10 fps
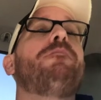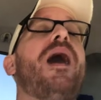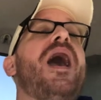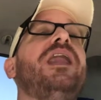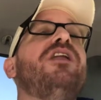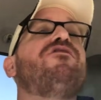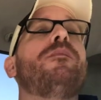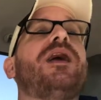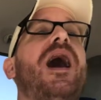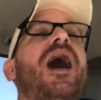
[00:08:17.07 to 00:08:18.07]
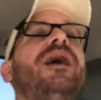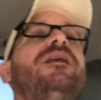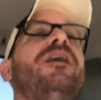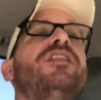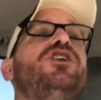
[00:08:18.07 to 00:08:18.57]
And you're buying in from a
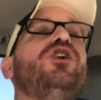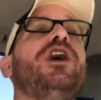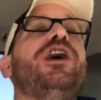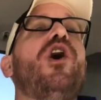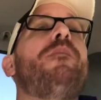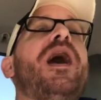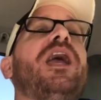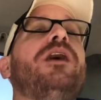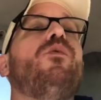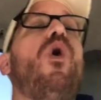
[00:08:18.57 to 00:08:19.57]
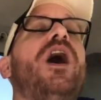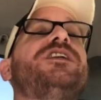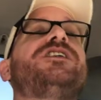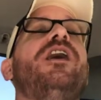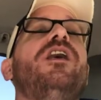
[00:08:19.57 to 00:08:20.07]
guy that you can go back and
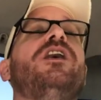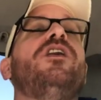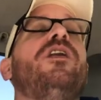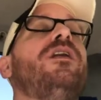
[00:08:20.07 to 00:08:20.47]
watch